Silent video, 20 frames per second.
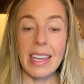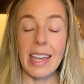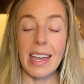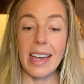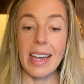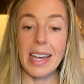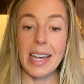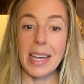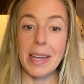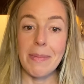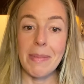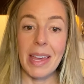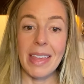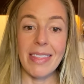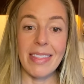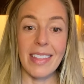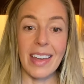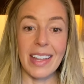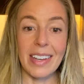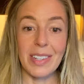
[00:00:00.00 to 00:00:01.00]

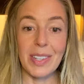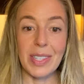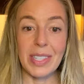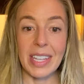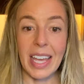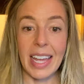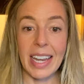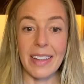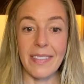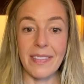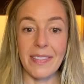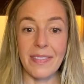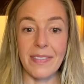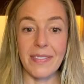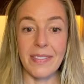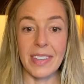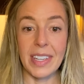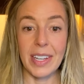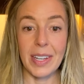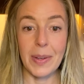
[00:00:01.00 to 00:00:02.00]
And then just kind of,
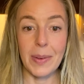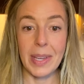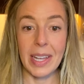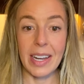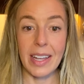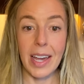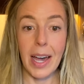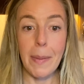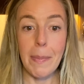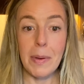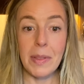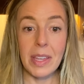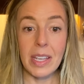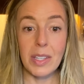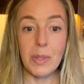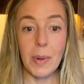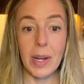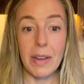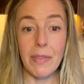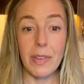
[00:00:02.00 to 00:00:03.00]
get a couple of
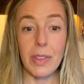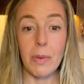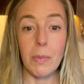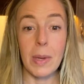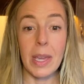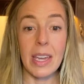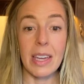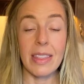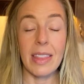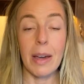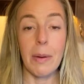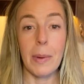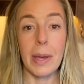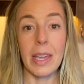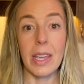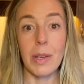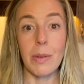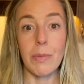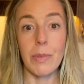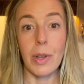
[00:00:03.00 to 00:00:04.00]
things ready for the week, and that way
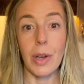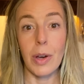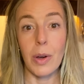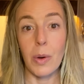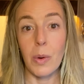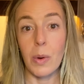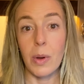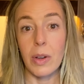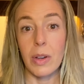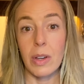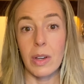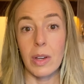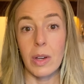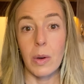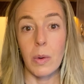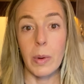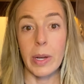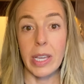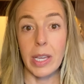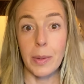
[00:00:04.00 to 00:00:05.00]
you know
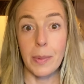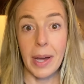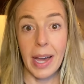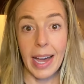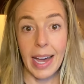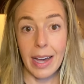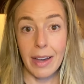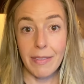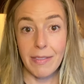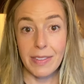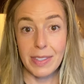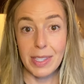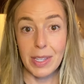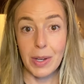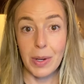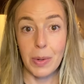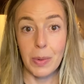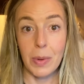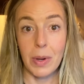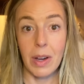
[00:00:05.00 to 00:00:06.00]
what you have.
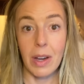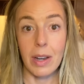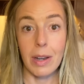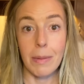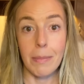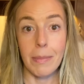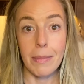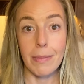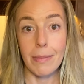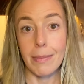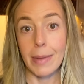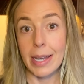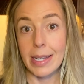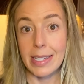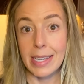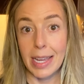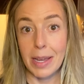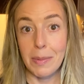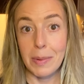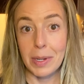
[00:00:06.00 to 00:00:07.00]
So on a
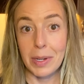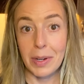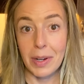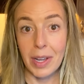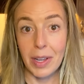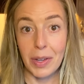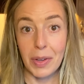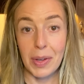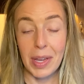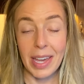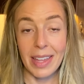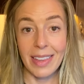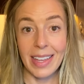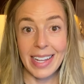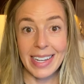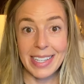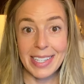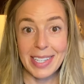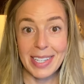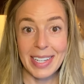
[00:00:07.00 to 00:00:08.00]
Monday when you're hungry at
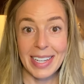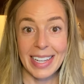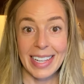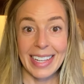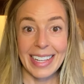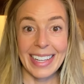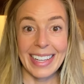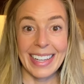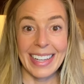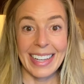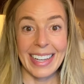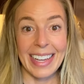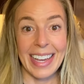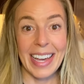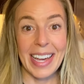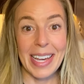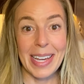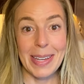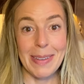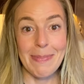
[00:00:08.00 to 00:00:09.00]
lunch,
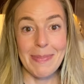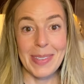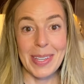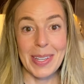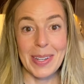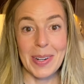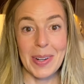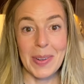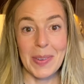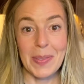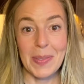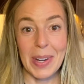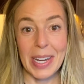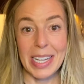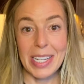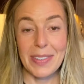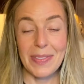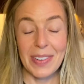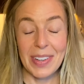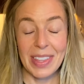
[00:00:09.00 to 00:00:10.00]
you don't
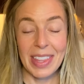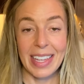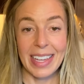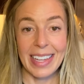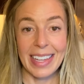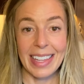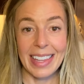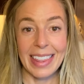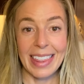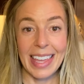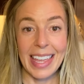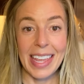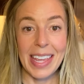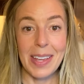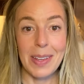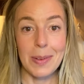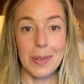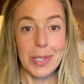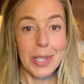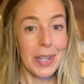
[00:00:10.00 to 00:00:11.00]
reach for the thing
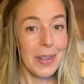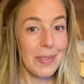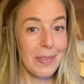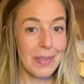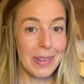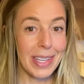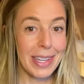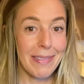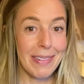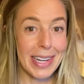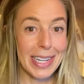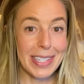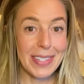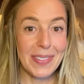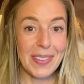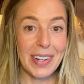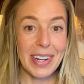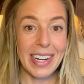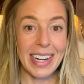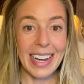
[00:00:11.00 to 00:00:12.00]
you shouldn't really reach
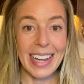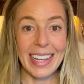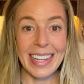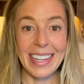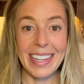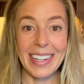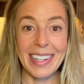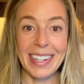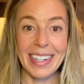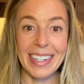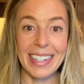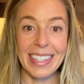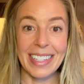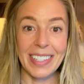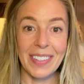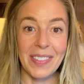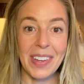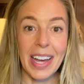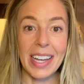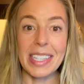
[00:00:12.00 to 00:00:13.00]
for, and
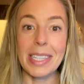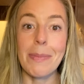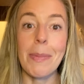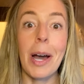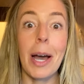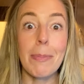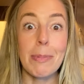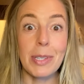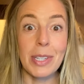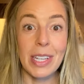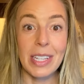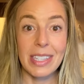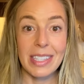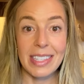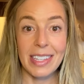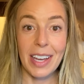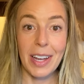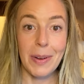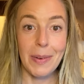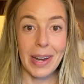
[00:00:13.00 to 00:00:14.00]
you've got some options
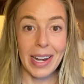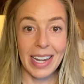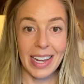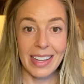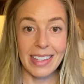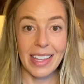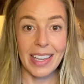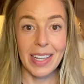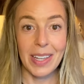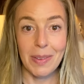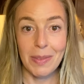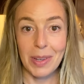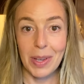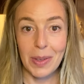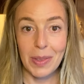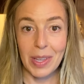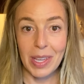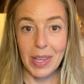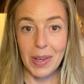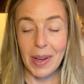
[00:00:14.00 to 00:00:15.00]
already that you know
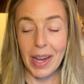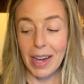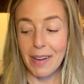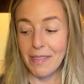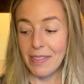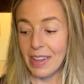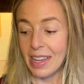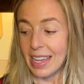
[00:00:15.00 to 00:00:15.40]
that you have.